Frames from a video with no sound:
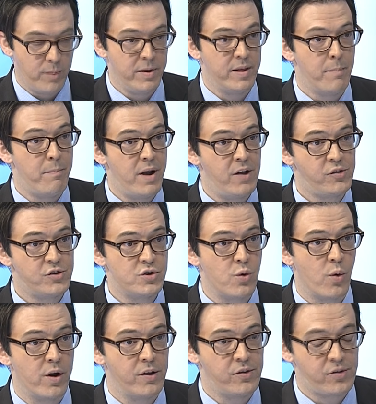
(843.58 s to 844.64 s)
the best
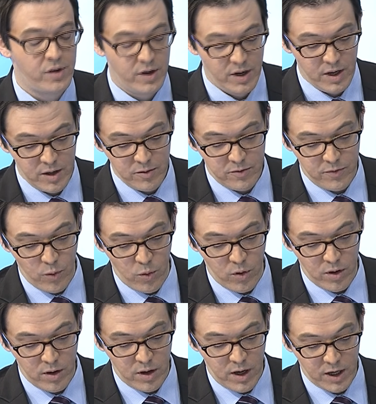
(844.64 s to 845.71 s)
choice
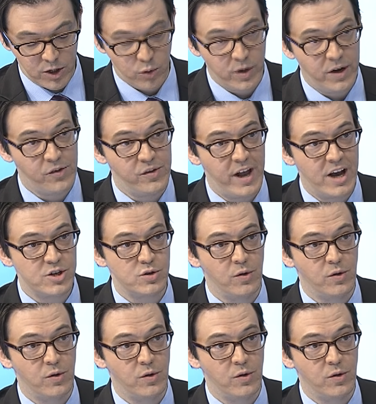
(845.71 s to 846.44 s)
for Korea's national